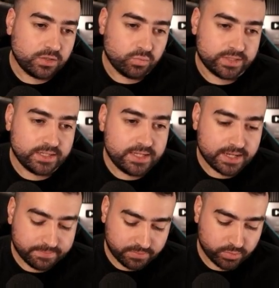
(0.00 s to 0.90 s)
Within
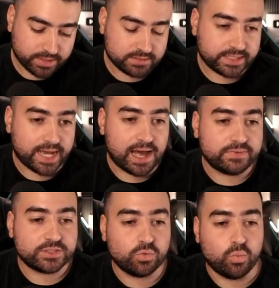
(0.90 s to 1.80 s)
here, we're going to say
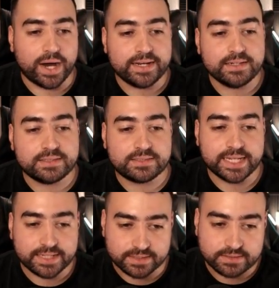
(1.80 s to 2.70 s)
after one
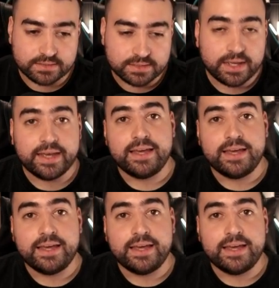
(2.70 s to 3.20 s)
second,